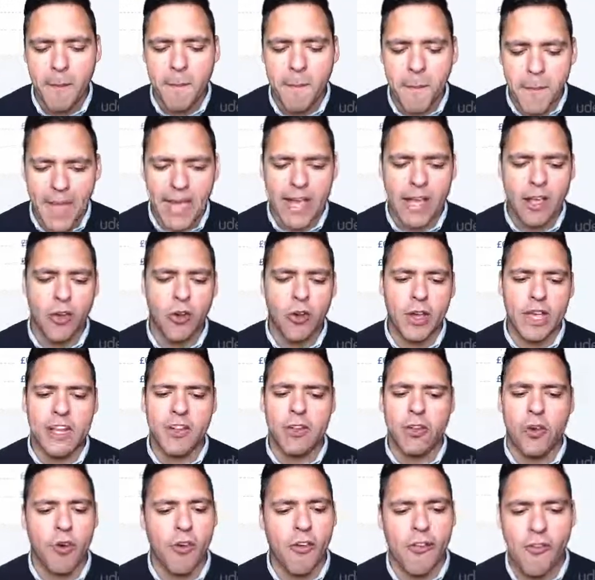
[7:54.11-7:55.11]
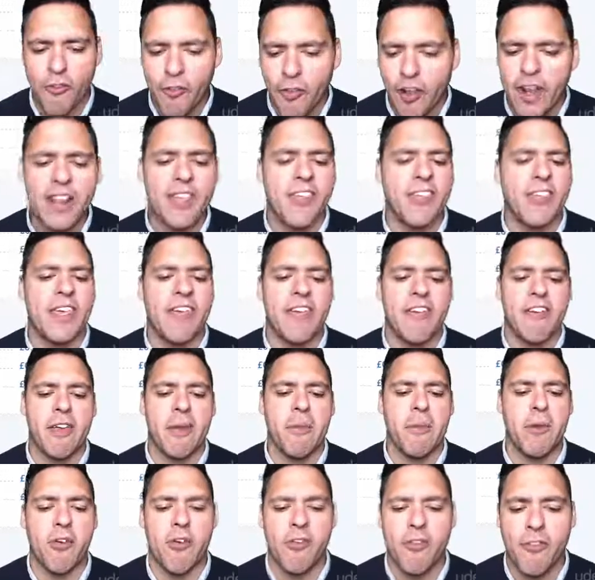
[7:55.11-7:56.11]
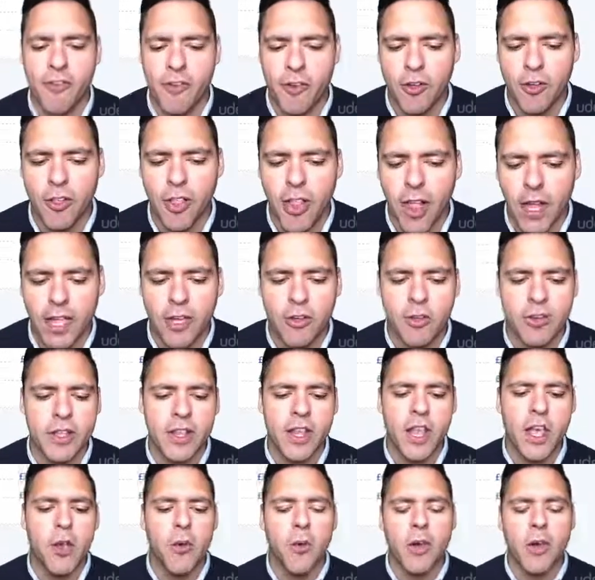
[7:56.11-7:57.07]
Bitcoin or a full Ethereum or a full Litecoin.